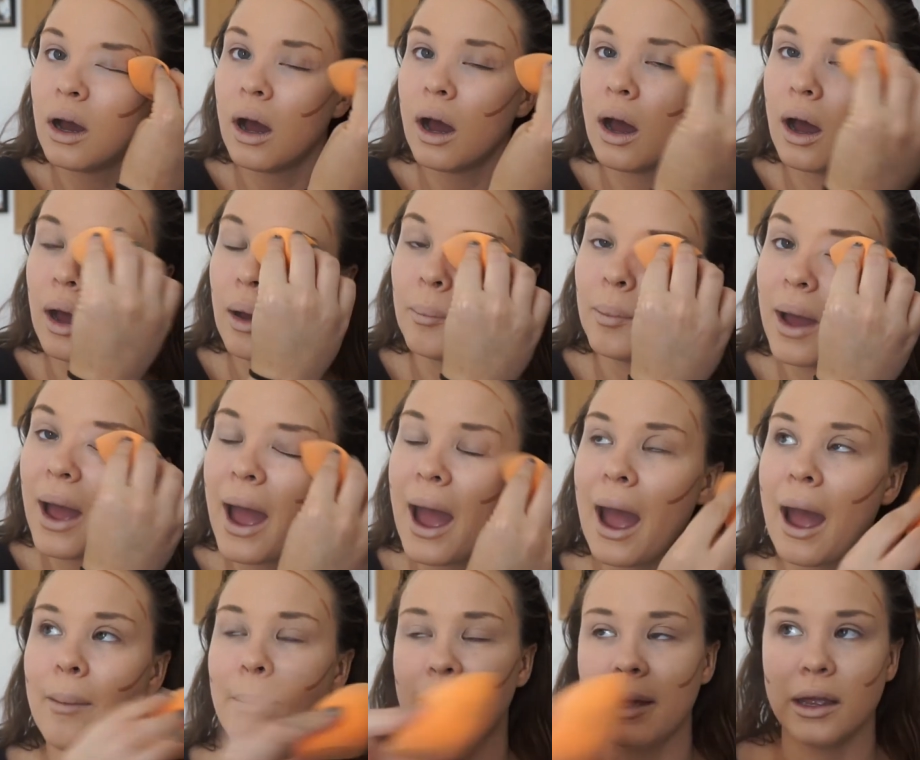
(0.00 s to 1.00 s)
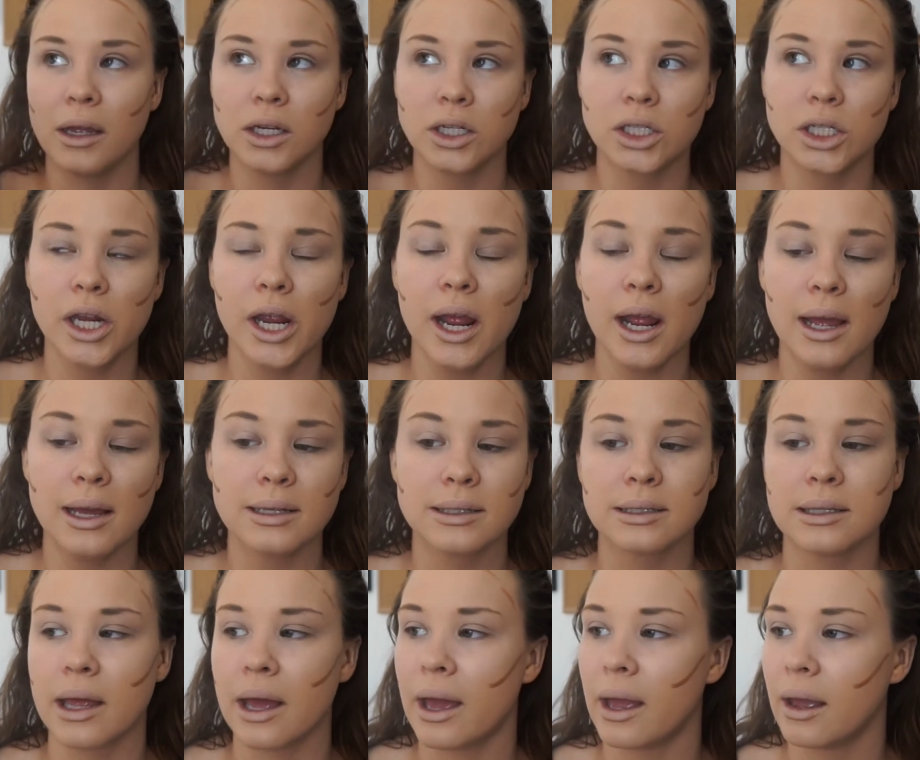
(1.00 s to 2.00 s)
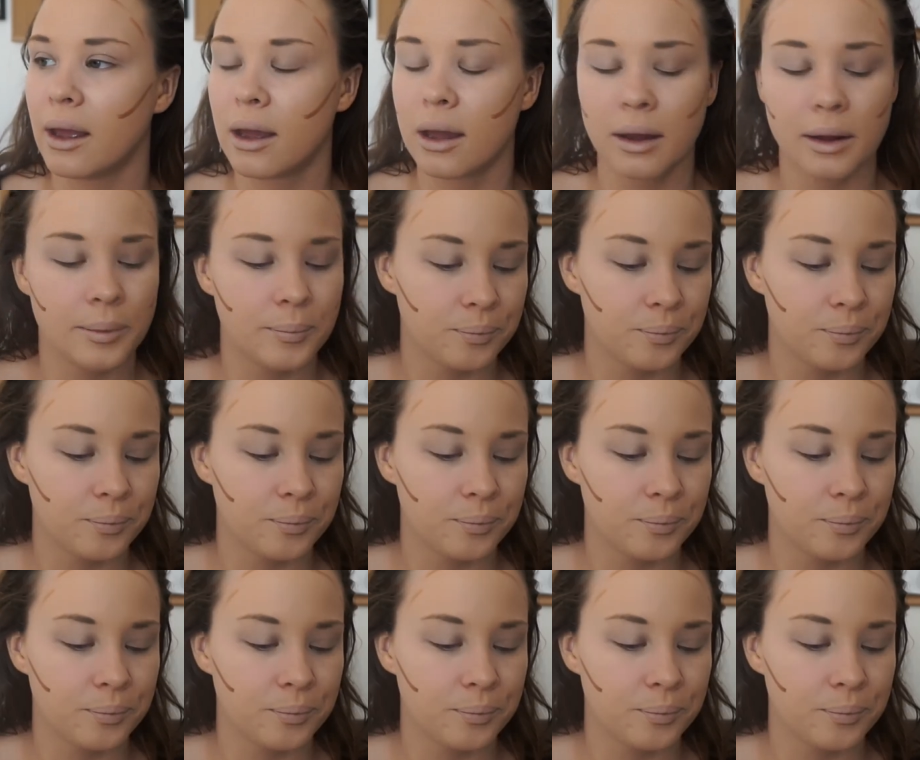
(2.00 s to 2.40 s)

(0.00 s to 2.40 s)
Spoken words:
Abby, she is like,